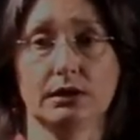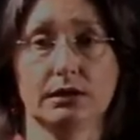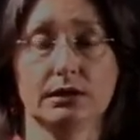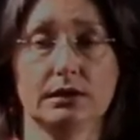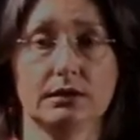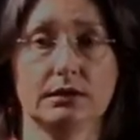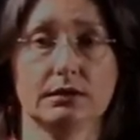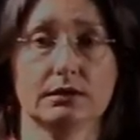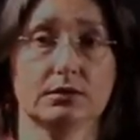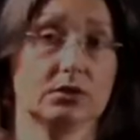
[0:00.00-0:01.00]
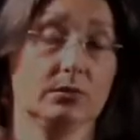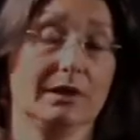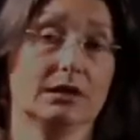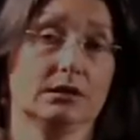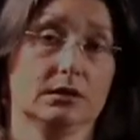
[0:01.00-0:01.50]
and he's, so
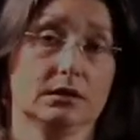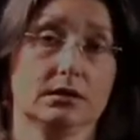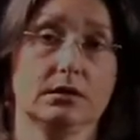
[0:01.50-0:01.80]
Mendel,